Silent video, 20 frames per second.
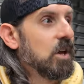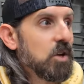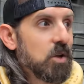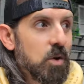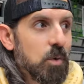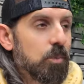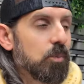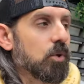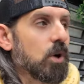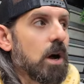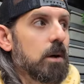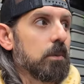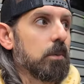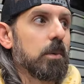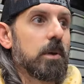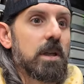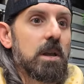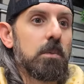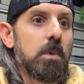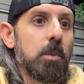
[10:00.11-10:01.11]
you're
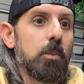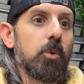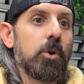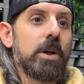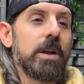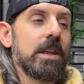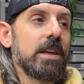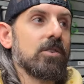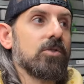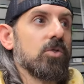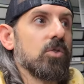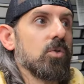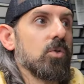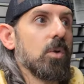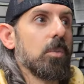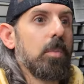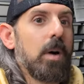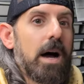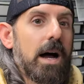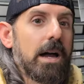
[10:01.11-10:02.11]
probably going to be breeding it to
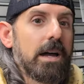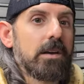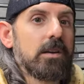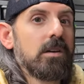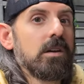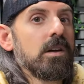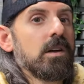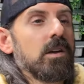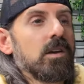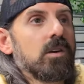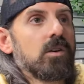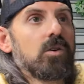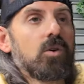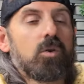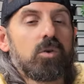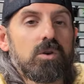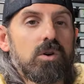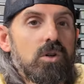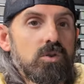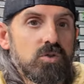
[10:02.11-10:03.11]
a pied
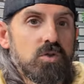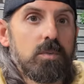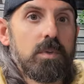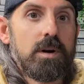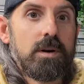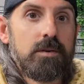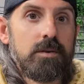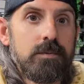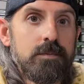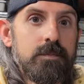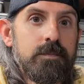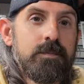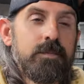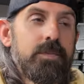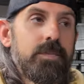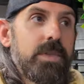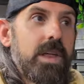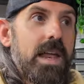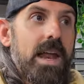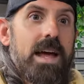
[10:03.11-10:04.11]
or an ultra male
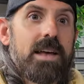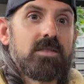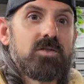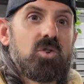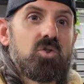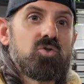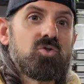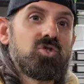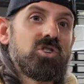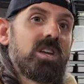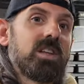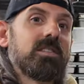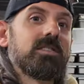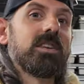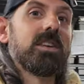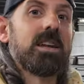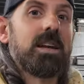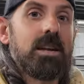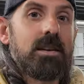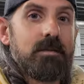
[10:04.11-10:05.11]
that has those genes
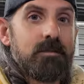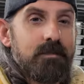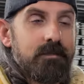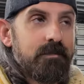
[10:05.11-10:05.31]
in it.